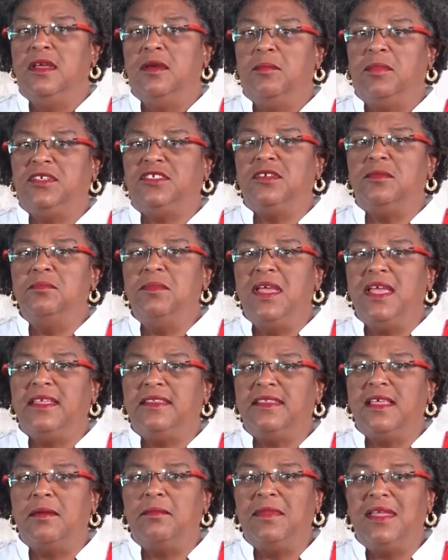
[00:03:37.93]
but to
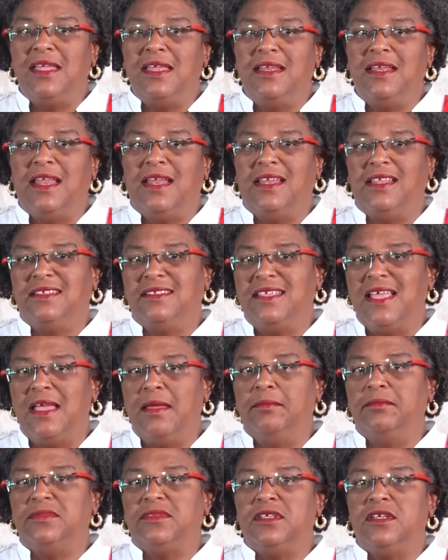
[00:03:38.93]
make them in an
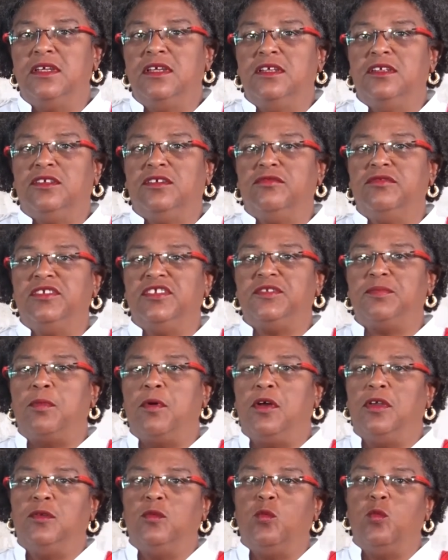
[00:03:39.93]
attempt to
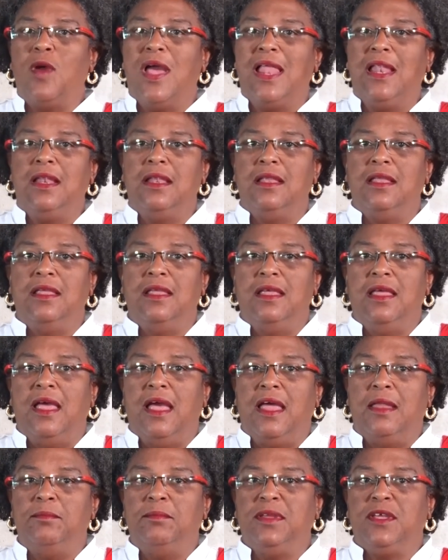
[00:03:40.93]
respond well
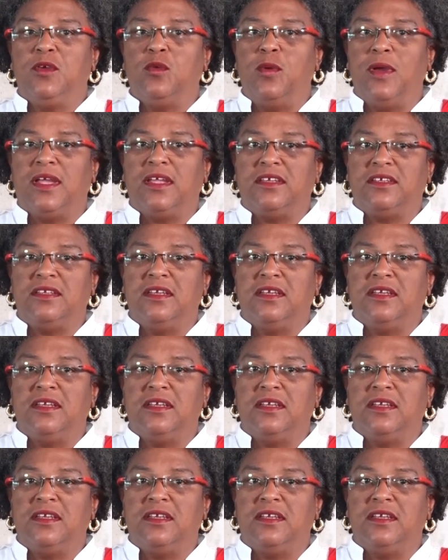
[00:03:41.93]
and be quick